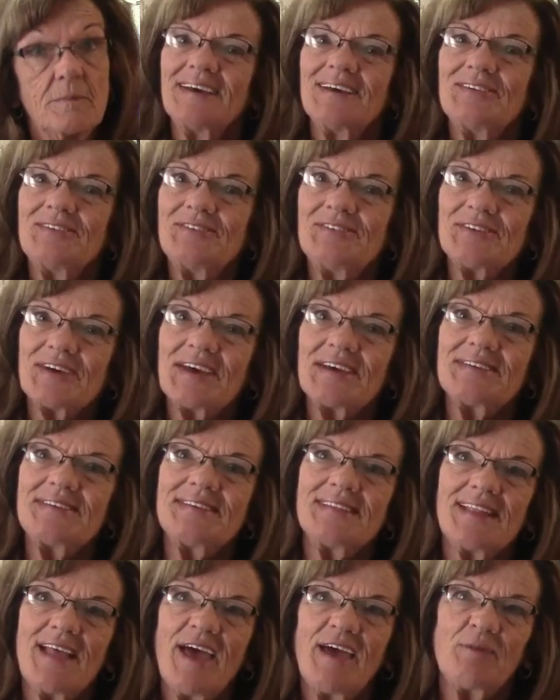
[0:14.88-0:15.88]

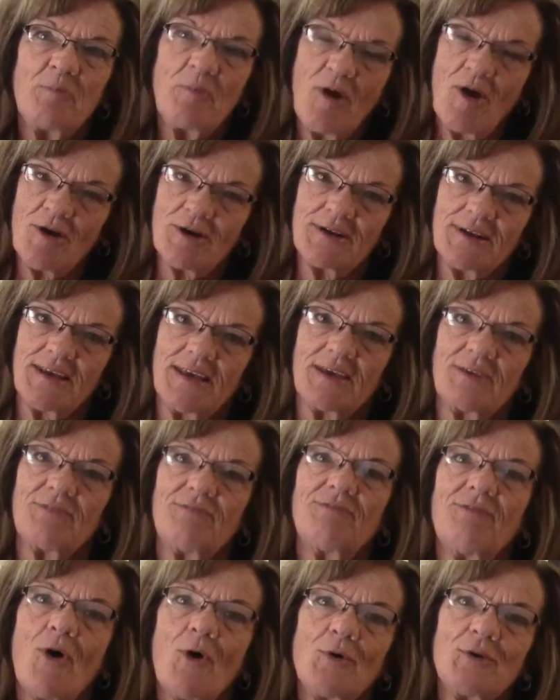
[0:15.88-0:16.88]
Just like marketing,
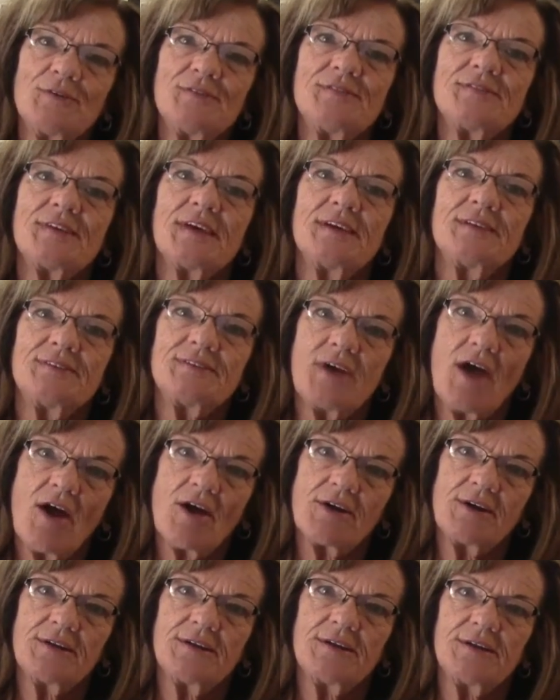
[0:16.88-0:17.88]
focused and
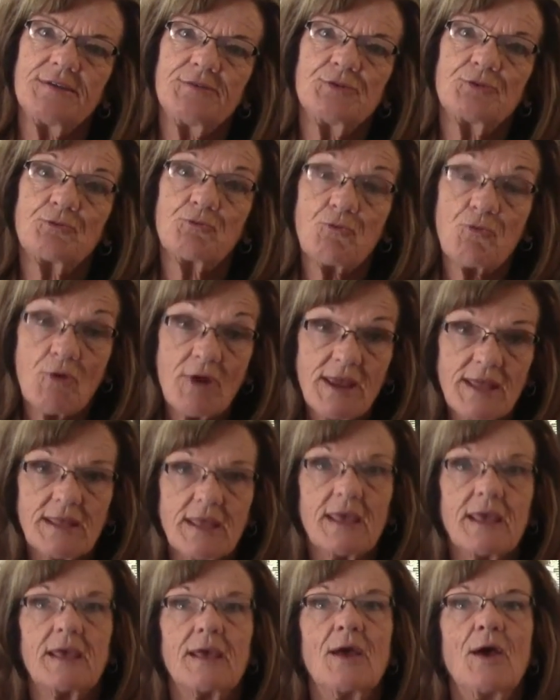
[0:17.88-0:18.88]
targeted
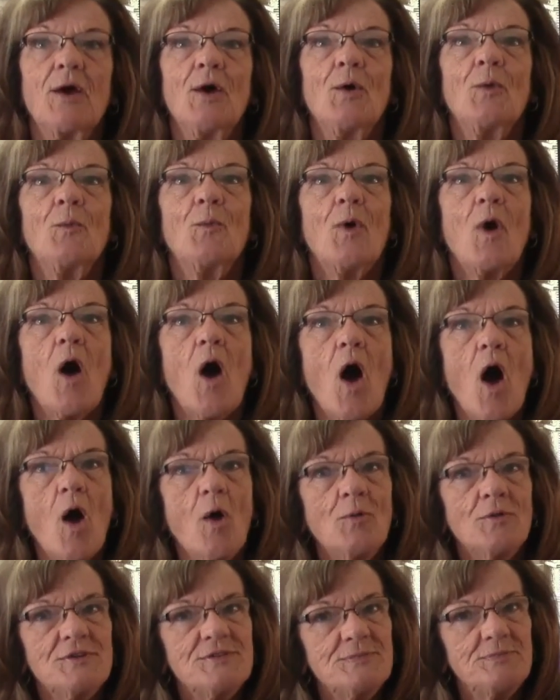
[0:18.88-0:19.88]
training will
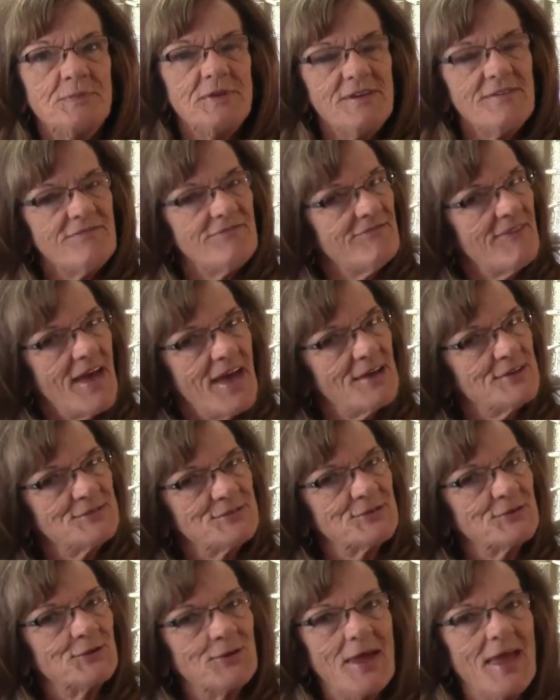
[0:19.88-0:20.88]
always be
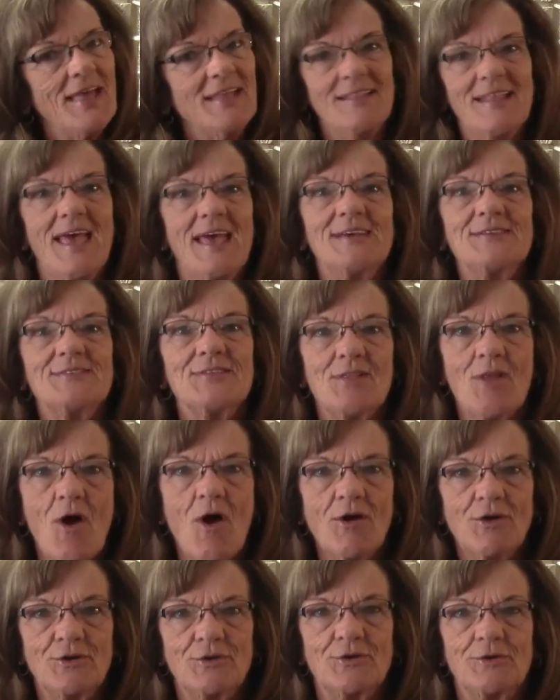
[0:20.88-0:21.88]
faster and last
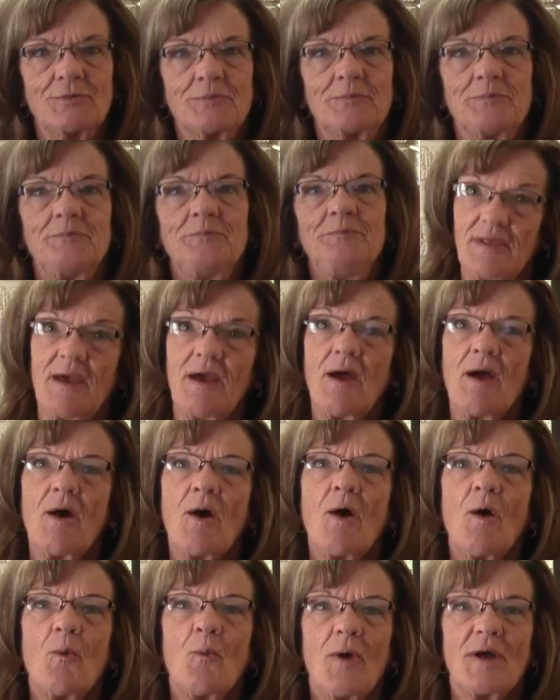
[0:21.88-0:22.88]
longer.
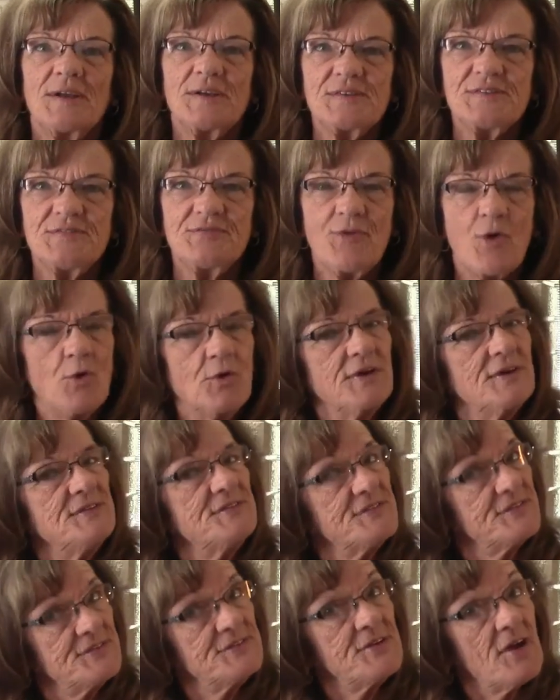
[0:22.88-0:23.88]
What is
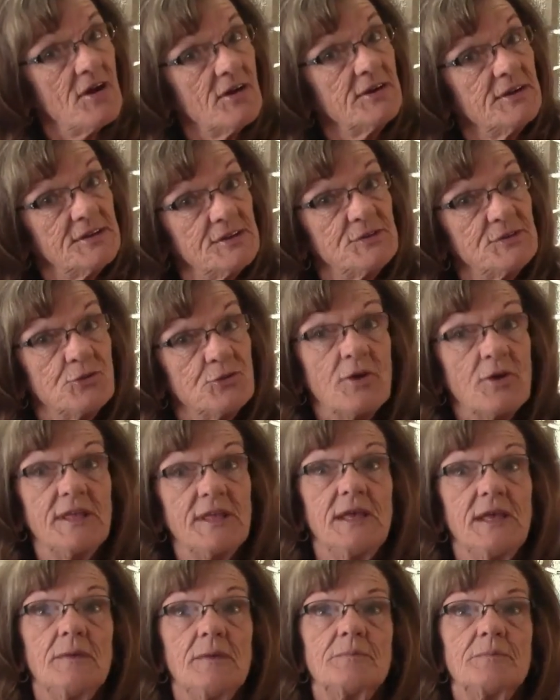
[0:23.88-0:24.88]
focused and targeted training?